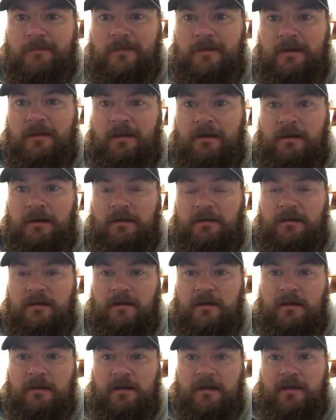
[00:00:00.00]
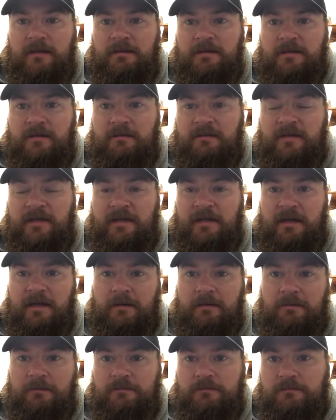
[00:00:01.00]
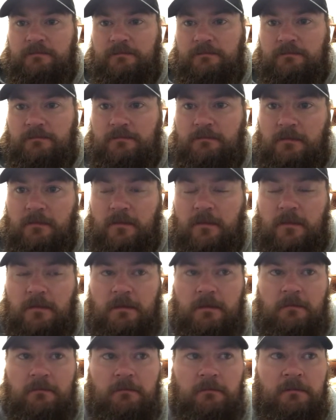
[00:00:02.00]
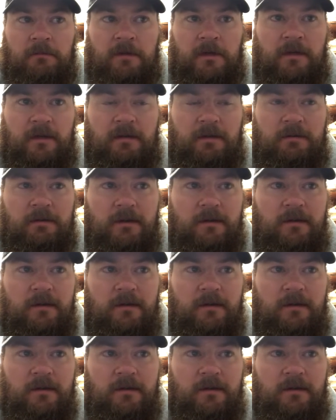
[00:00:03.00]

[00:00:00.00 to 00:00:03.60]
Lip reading: it's a video. But